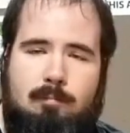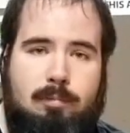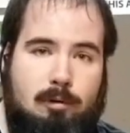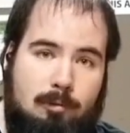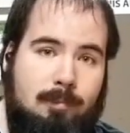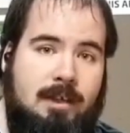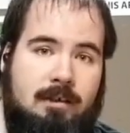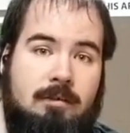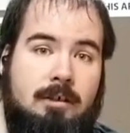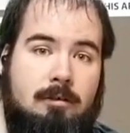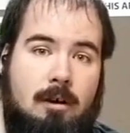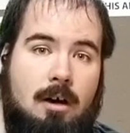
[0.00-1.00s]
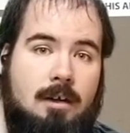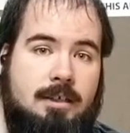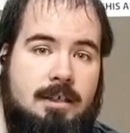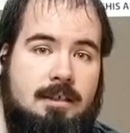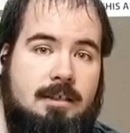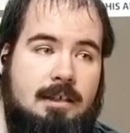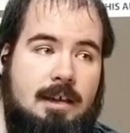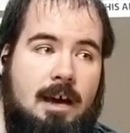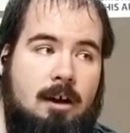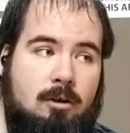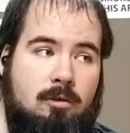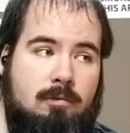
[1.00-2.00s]
permanently locked into the
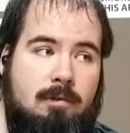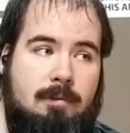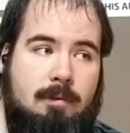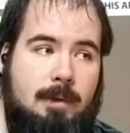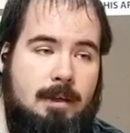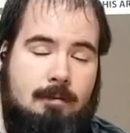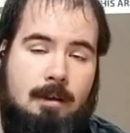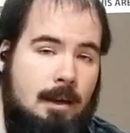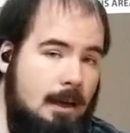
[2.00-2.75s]
algorithm and